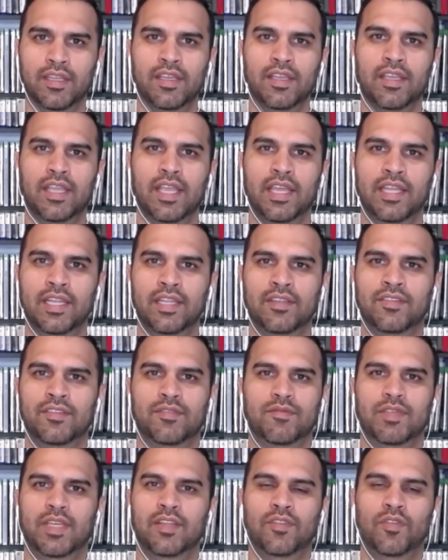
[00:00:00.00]
and
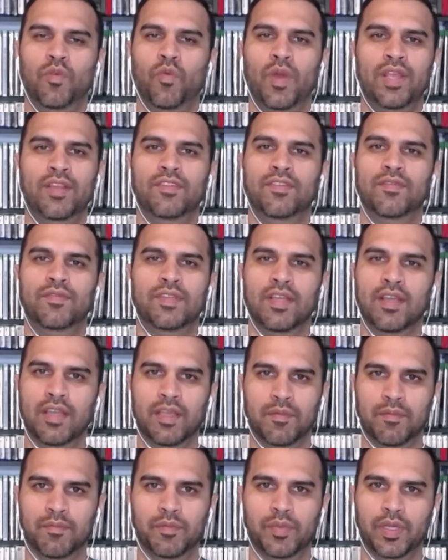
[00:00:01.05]
it's a waste of time.
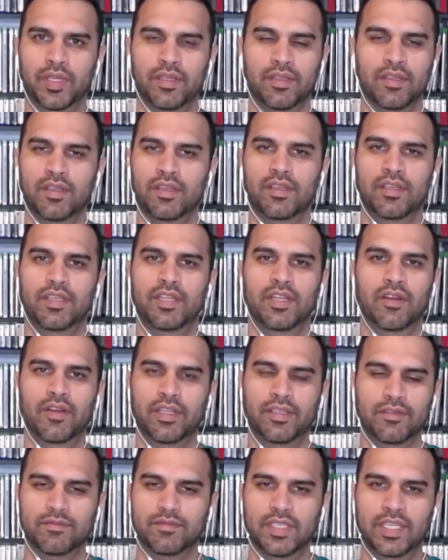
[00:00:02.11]
But, it
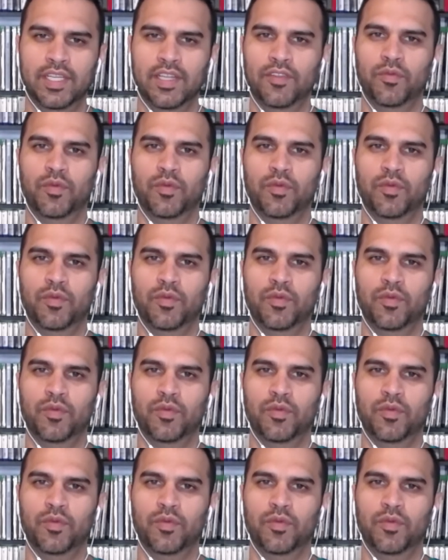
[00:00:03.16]
is what